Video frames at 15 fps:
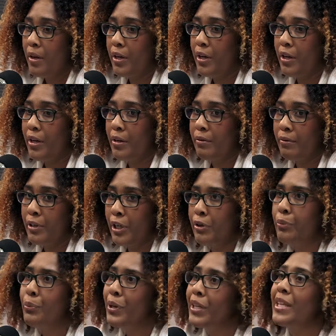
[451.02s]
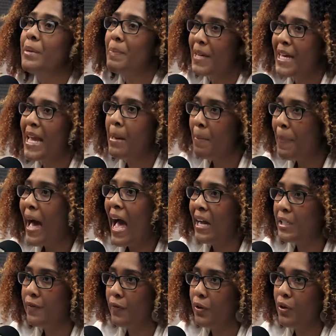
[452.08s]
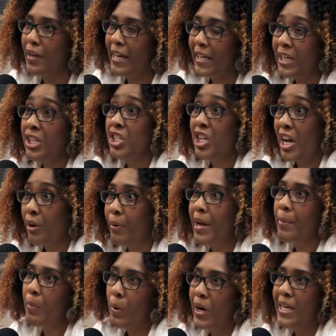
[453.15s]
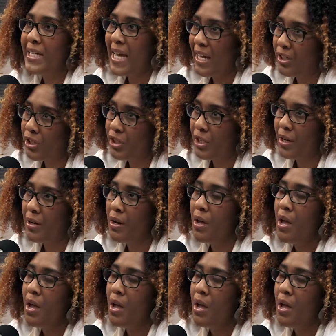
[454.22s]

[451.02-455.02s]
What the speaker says: could really be impactful and can generate more attention?